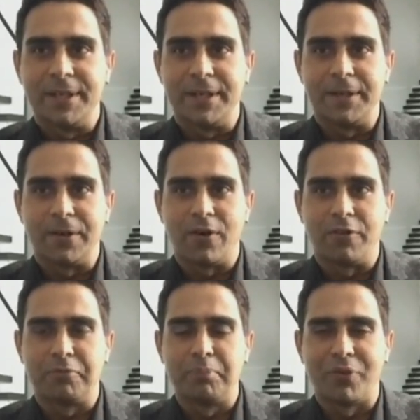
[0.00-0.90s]

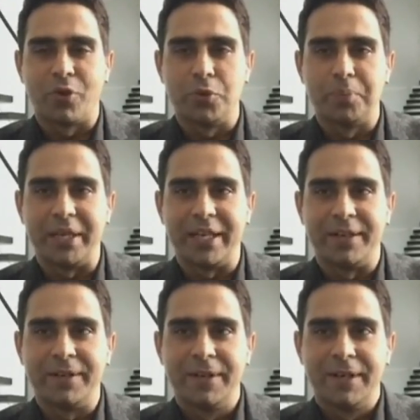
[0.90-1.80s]
of before you
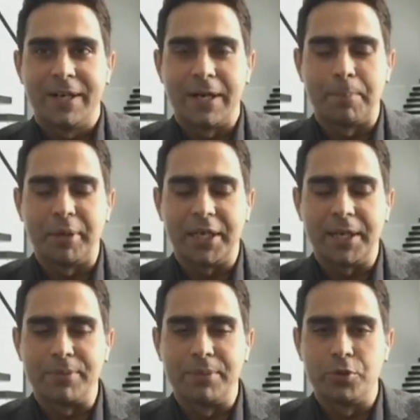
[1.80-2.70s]
begin
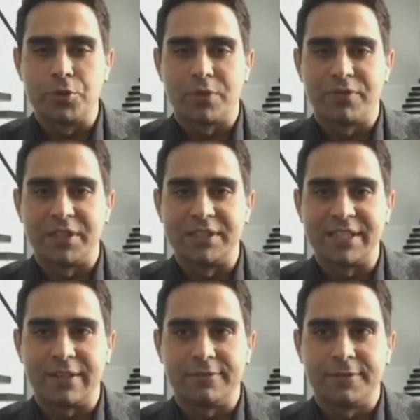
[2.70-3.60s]
picking up the mutual fund
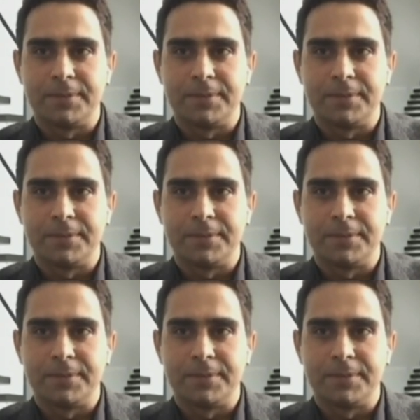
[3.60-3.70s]
itself.